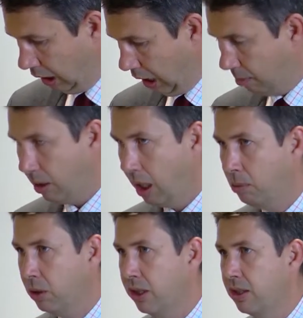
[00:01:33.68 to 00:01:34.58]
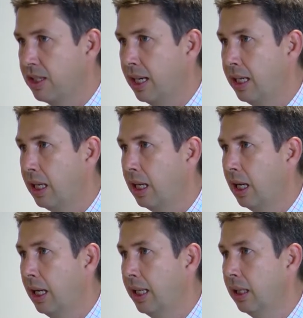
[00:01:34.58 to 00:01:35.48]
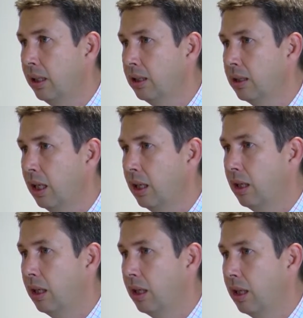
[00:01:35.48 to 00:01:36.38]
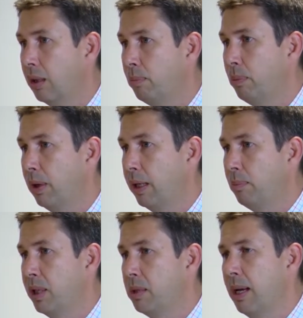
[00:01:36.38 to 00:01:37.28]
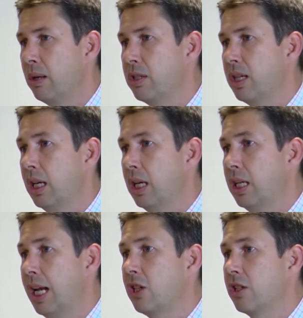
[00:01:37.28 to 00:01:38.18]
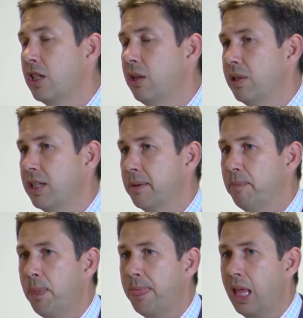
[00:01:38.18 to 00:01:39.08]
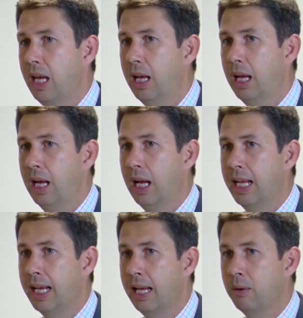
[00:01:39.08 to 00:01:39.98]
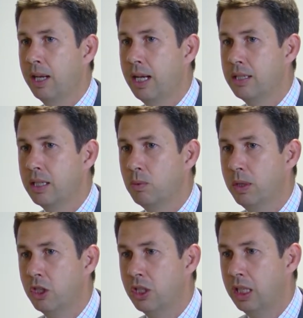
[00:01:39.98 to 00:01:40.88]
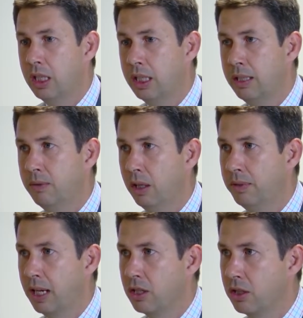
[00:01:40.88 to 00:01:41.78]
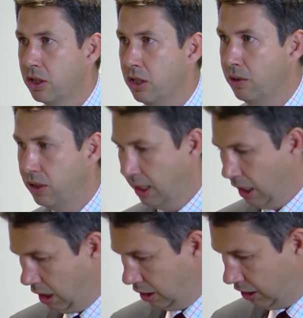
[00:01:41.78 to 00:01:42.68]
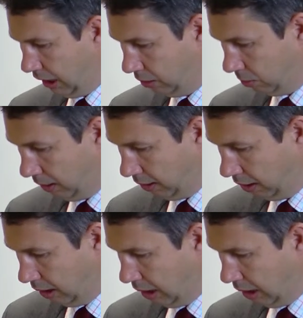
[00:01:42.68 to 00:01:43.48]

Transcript: I'm also going to say a little bit about national security and how cases which involve national security are dealt with.